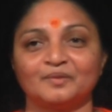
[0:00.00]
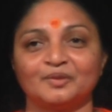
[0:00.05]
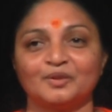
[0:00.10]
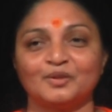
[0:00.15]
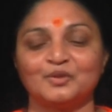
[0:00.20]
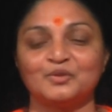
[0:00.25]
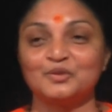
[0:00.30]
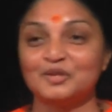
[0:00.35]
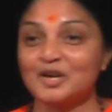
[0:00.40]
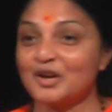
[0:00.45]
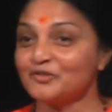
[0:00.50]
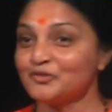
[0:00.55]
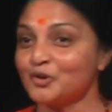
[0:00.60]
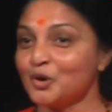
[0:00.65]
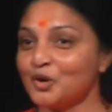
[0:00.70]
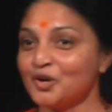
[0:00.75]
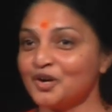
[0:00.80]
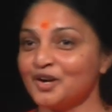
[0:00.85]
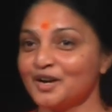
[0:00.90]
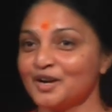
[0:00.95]
So
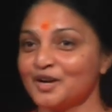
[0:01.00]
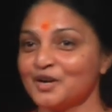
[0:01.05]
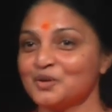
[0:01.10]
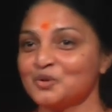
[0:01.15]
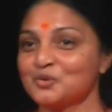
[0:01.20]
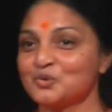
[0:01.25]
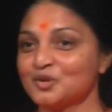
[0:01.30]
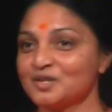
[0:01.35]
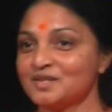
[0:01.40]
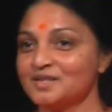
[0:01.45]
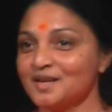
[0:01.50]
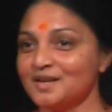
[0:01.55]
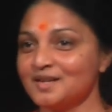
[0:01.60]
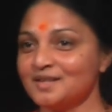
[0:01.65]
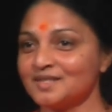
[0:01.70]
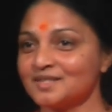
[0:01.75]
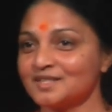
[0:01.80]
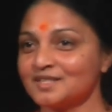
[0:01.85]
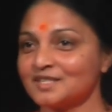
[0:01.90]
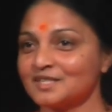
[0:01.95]
therefore,
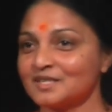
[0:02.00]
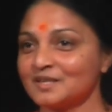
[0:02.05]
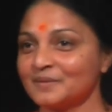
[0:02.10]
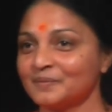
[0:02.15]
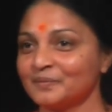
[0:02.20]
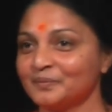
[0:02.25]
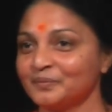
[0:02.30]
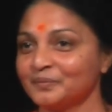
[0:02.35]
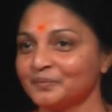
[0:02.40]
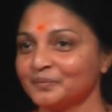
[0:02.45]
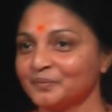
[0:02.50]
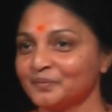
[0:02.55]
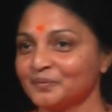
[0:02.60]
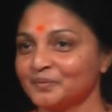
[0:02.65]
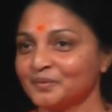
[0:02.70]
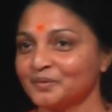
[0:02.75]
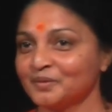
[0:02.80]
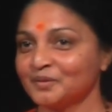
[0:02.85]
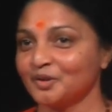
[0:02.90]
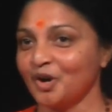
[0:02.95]
goodness,
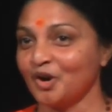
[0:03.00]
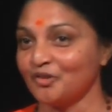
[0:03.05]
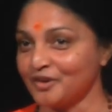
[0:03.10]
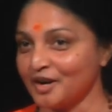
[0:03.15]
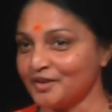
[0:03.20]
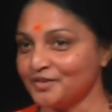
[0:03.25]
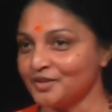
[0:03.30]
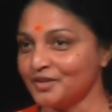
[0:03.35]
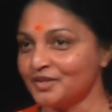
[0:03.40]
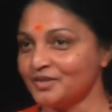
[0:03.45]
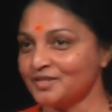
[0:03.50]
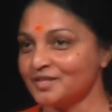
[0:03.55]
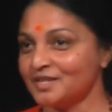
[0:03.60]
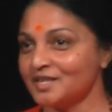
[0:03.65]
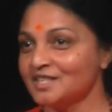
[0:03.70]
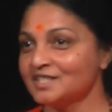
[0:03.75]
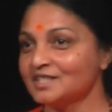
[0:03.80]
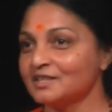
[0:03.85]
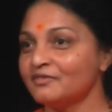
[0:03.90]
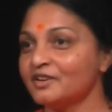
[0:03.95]
of others
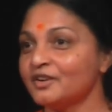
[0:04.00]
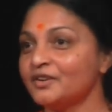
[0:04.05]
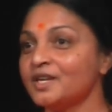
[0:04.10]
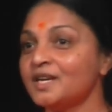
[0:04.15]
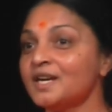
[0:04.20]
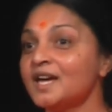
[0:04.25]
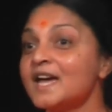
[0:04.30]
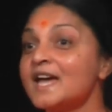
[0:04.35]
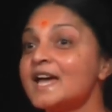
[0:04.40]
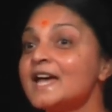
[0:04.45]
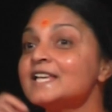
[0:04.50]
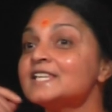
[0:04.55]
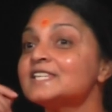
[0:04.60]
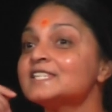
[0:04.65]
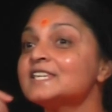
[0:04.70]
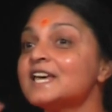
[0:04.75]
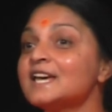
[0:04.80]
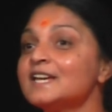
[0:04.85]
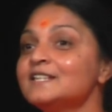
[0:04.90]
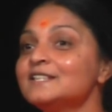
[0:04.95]
is the very
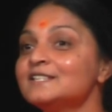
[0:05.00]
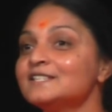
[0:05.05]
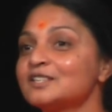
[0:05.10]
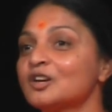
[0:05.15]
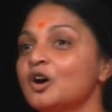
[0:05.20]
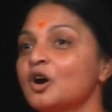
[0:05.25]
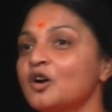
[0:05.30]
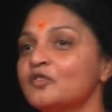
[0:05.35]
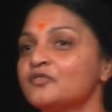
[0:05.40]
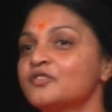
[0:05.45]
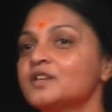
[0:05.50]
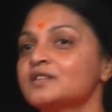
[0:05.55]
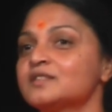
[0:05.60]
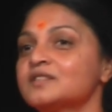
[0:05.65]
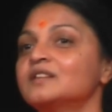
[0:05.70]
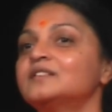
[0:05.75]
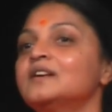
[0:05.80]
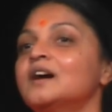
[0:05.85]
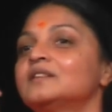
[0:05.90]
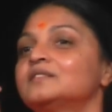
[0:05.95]
essence of
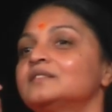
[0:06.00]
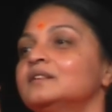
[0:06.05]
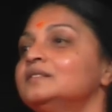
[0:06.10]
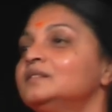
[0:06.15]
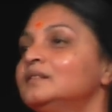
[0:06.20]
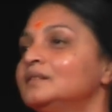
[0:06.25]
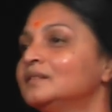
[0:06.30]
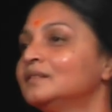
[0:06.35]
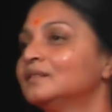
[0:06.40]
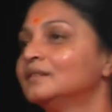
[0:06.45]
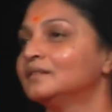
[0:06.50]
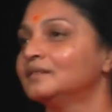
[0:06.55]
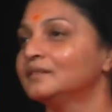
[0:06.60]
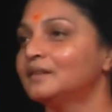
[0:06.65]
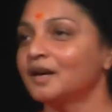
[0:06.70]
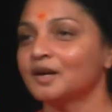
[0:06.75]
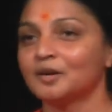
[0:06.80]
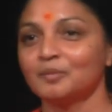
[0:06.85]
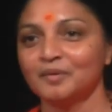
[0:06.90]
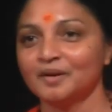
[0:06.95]
Sanatan
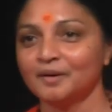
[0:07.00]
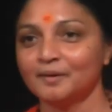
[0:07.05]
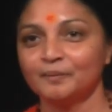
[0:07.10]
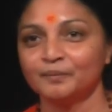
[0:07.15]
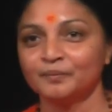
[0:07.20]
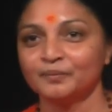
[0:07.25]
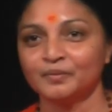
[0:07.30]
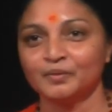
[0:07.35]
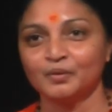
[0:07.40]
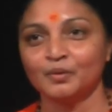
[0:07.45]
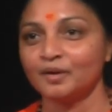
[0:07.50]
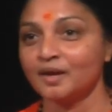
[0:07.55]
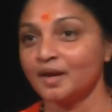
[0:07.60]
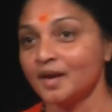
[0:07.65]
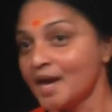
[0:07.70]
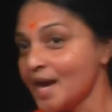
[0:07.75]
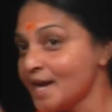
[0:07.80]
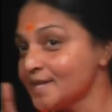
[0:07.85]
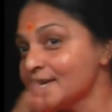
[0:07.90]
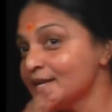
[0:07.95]
Dharma. Okay,
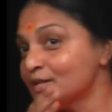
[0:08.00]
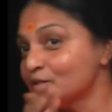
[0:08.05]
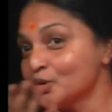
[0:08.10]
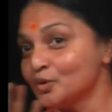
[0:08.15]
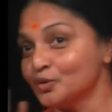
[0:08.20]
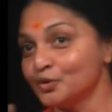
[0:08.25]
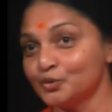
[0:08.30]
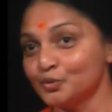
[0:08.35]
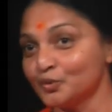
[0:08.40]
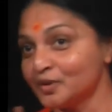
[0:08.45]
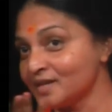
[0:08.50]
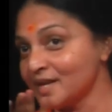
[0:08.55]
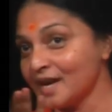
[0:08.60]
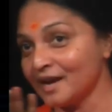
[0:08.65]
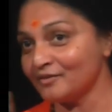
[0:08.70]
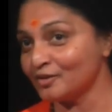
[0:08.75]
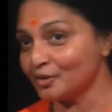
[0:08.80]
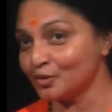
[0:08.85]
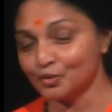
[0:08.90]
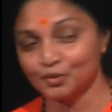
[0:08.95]
as I told you, you can
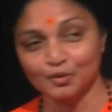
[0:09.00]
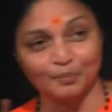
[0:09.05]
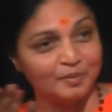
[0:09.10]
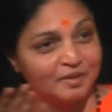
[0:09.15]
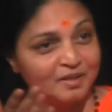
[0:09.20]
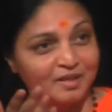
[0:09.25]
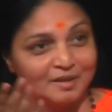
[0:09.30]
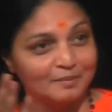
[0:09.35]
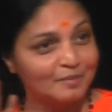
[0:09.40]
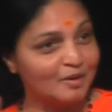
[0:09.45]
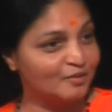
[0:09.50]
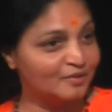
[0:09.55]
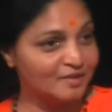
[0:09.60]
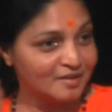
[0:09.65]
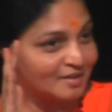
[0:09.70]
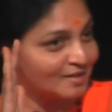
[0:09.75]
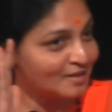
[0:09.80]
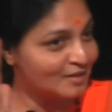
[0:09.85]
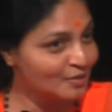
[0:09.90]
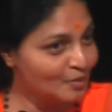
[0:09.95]
have your own opinion about
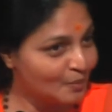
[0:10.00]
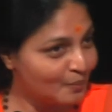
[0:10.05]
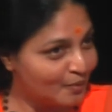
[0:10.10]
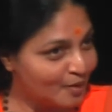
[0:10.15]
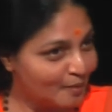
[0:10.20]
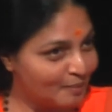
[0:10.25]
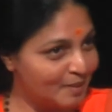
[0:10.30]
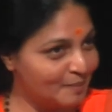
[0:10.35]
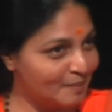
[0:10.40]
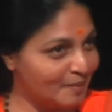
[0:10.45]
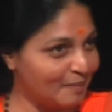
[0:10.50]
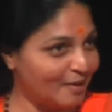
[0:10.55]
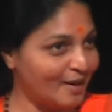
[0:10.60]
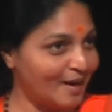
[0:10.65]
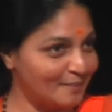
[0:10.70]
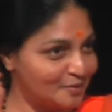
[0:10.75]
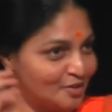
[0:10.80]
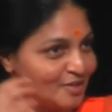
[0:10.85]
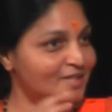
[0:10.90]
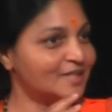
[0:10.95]
this. There's no problem about it.
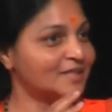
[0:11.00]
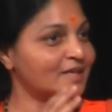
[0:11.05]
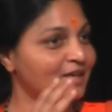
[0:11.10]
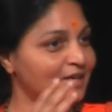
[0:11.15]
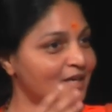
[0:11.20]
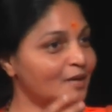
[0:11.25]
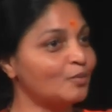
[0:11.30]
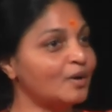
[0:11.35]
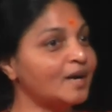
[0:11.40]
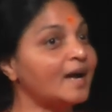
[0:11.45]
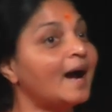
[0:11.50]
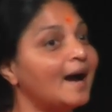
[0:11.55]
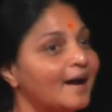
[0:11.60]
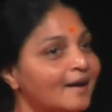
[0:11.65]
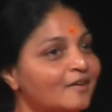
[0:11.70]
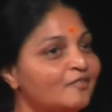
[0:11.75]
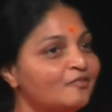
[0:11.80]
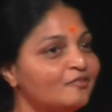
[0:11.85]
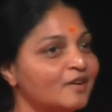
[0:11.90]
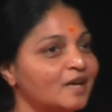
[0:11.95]
I'm just thinking what
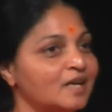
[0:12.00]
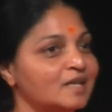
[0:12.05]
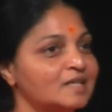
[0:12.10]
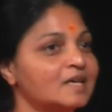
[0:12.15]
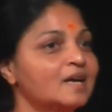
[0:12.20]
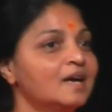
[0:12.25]
I felt.